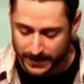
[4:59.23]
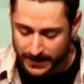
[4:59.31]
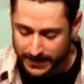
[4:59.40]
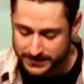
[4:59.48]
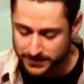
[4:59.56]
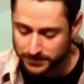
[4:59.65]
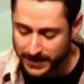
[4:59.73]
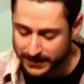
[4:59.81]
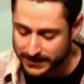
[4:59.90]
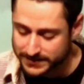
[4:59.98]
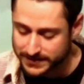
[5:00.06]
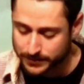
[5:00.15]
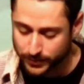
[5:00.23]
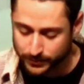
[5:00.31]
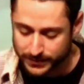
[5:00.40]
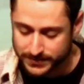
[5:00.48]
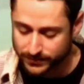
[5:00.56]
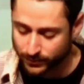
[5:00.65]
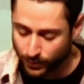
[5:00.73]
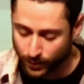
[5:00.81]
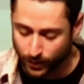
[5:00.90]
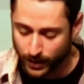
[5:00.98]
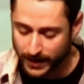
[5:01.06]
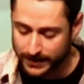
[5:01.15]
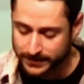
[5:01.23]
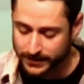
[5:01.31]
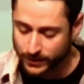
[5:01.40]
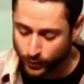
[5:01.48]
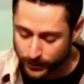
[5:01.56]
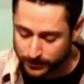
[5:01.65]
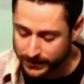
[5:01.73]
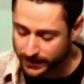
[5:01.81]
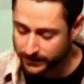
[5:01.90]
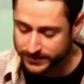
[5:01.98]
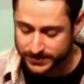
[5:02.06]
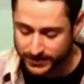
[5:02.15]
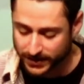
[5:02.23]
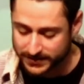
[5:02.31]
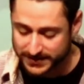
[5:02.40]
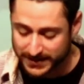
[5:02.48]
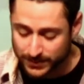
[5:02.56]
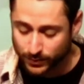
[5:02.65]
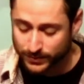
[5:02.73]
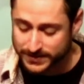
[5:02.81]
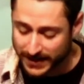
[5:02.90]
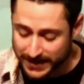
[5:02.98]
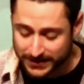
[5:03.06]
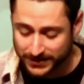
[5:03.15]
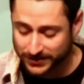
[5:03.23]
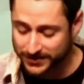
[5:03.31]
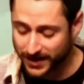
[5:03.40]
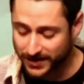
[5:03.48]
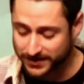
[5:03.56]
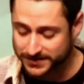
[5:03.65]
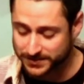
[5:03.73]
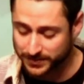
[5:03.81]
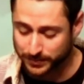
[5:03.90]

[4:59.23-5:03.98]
and to make his implements of war and the equipment of his chariots. He will take your daughters to be